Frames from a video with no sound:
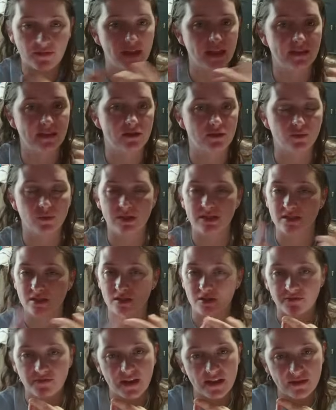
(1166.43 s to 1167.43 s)
Like there's ones
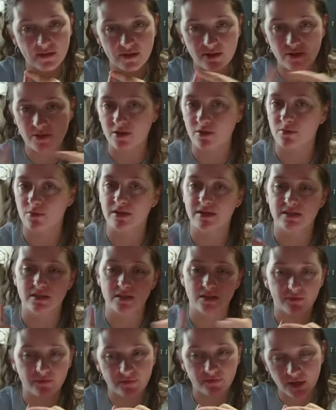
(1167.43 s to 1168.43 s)
that are feathered, there are ones
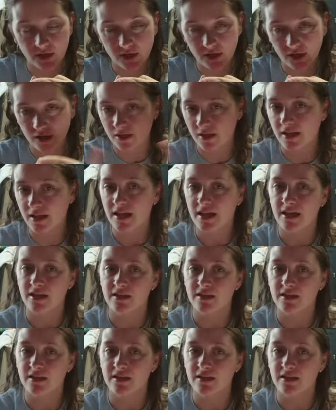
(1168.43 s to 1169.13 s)
that are furred,